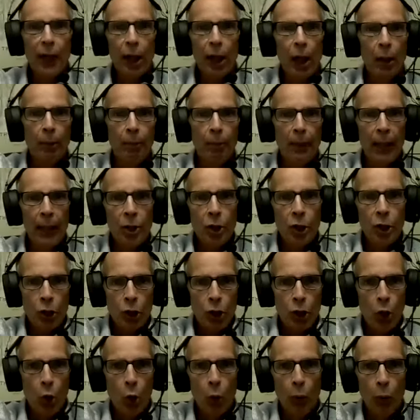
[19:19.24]
cup and
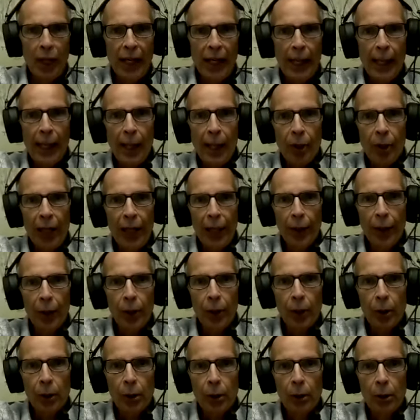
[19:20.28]
just holding it out
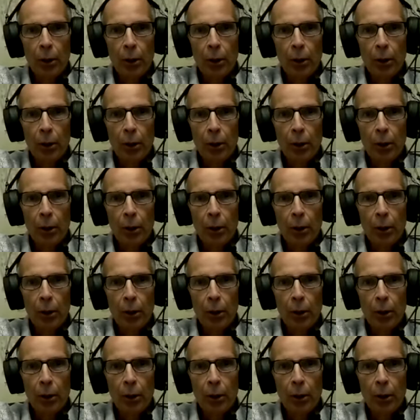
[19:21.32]
here.